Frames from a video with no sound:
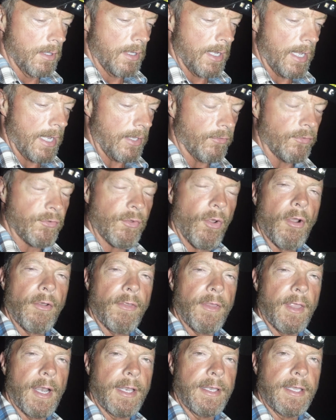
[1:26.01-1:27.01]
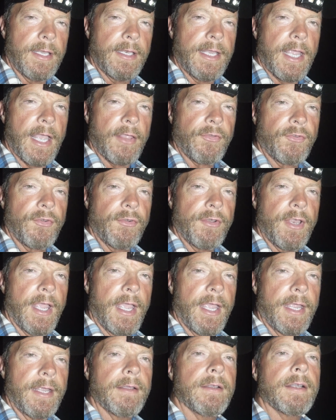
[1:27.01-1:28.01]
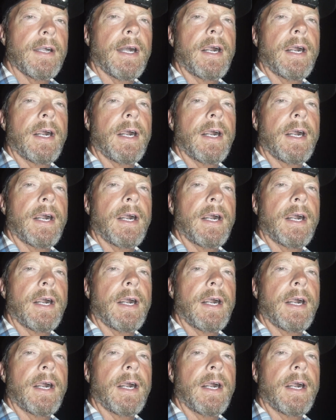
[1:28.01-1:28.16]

head start than I did yesterday.